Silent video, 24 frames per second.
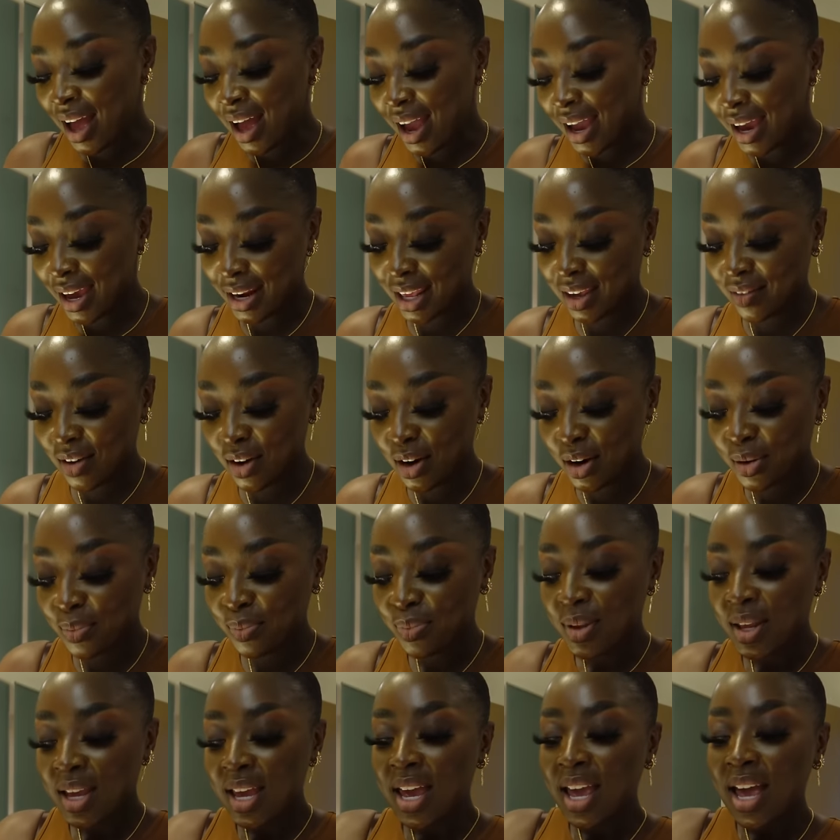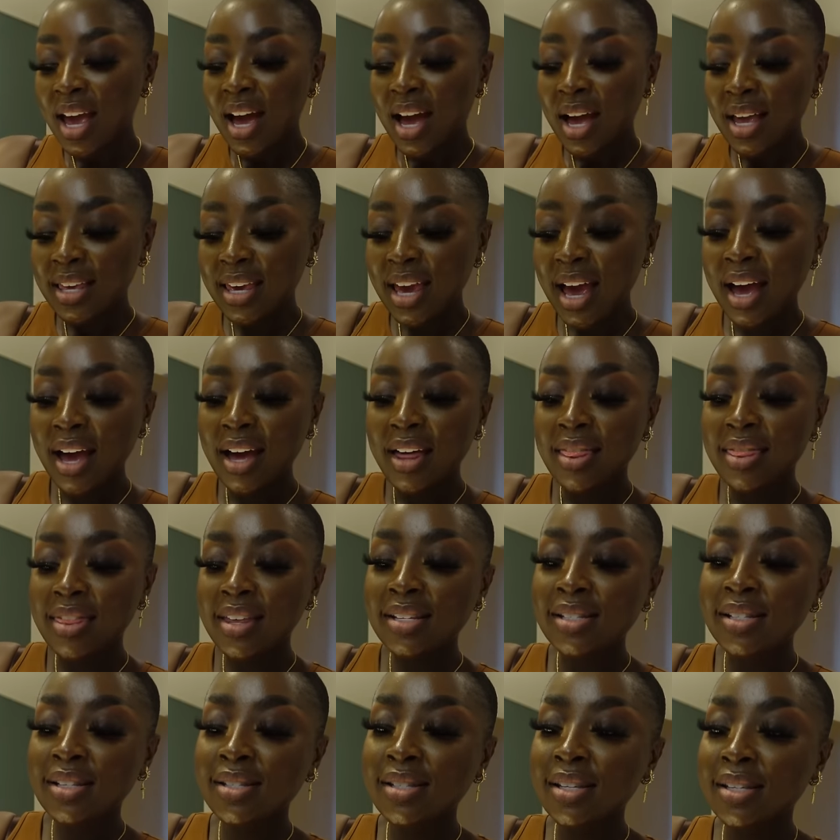I had to start. Yeah,
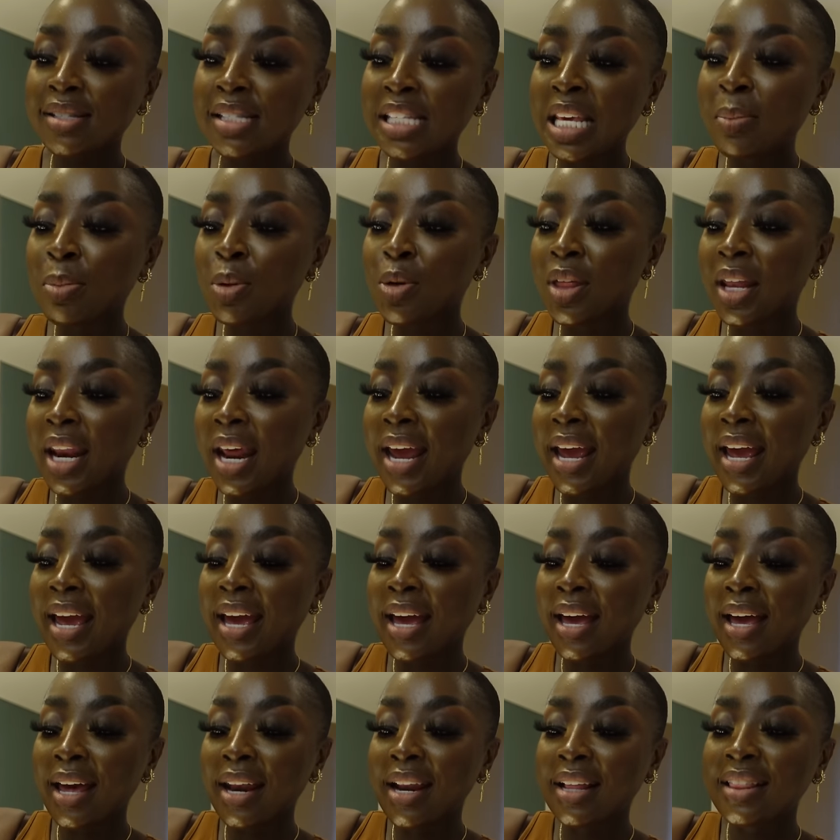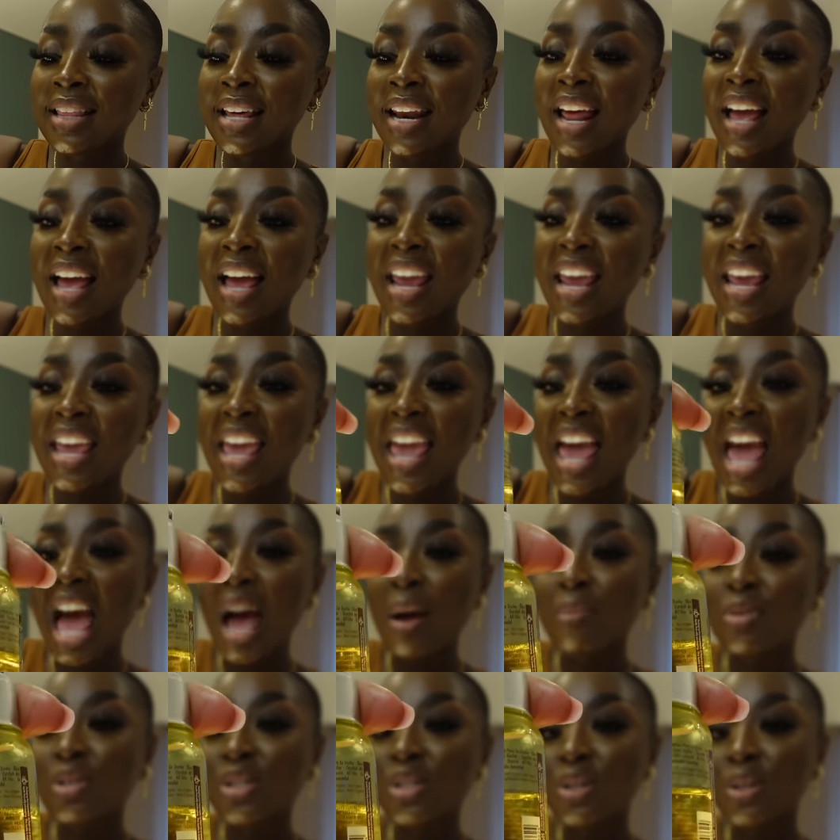this is the sample that I had that I
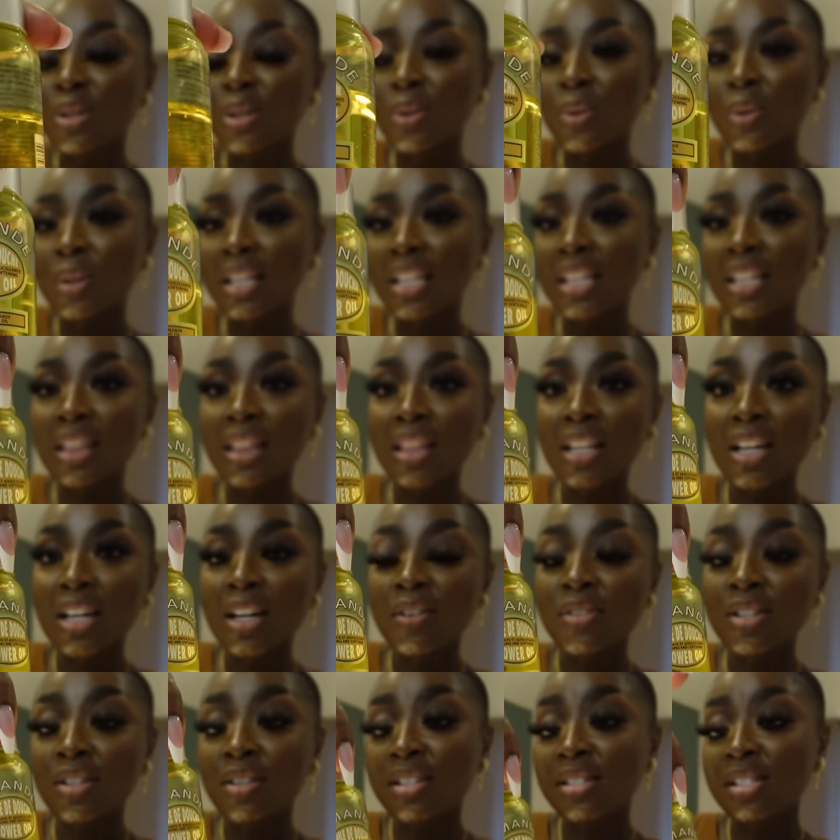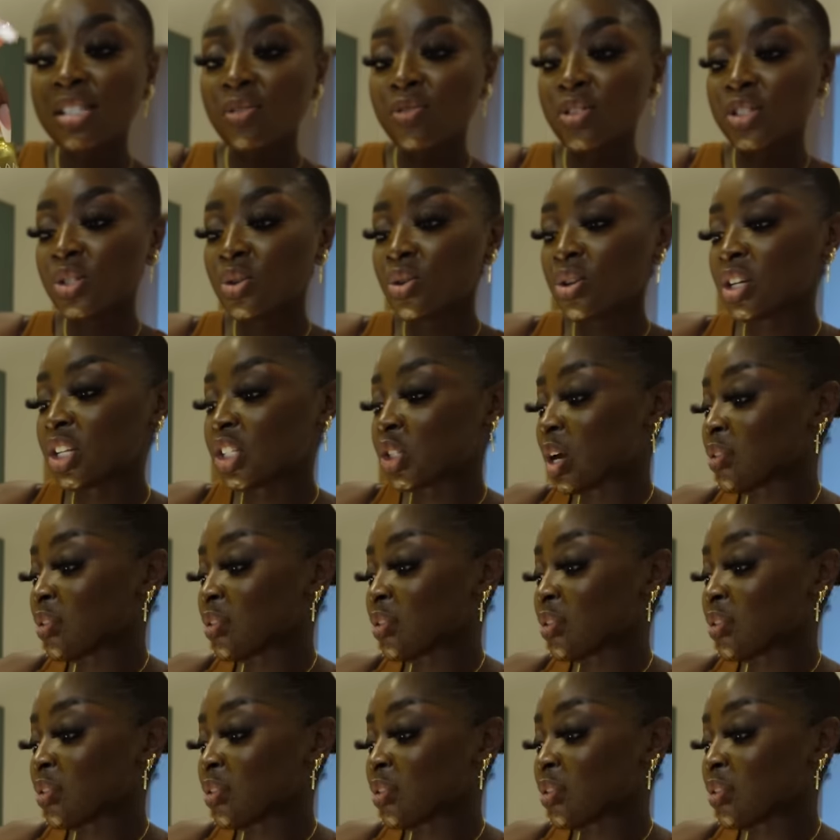absolutely loved. This stuff is so good.